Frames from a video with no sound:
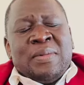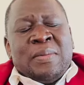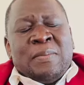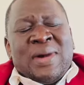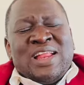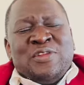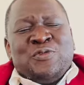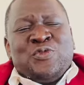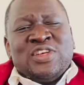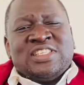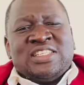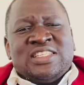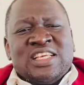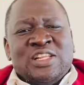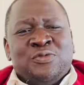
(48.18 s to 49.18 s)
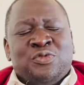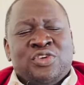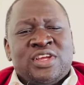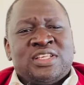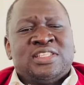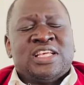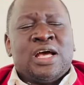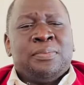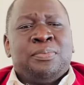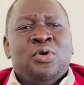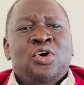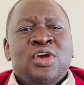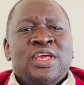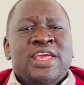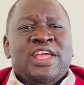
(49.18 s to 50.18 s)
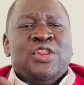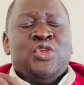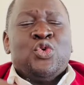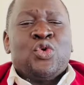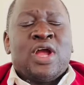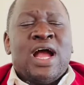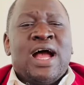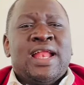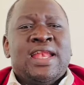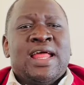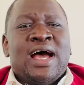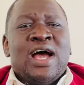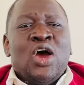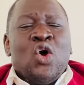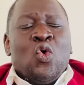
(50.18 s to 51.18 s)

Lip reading: manifested, for example, in Uganda.